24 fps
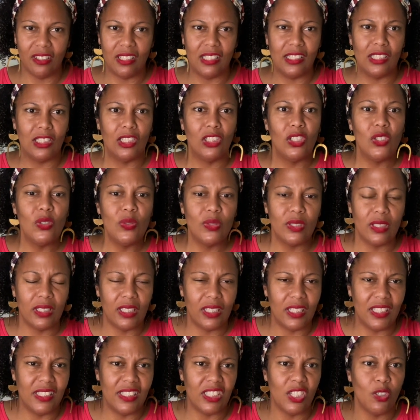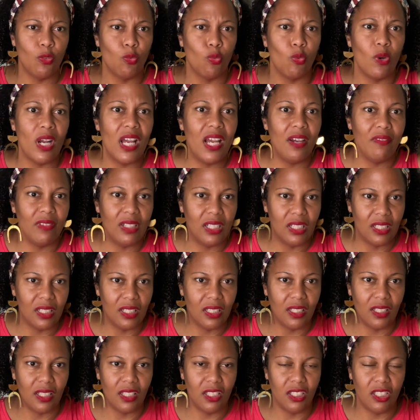He's losing it. He's unraveling,
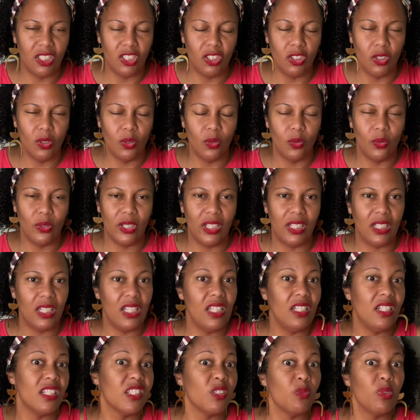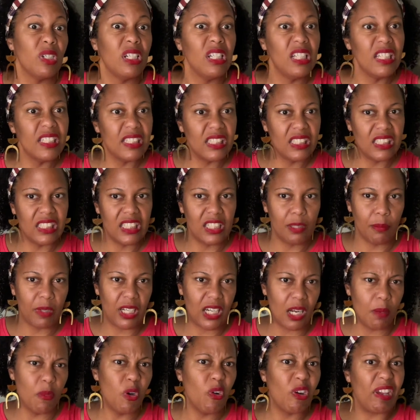and you know, and he doesn't want to listen to anybody.
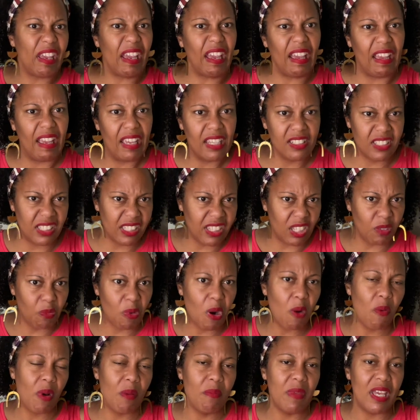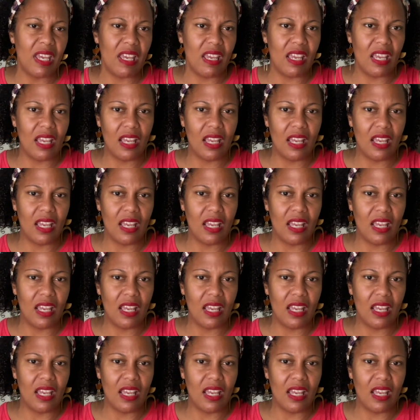I'm okay. It's nothing wrong with me.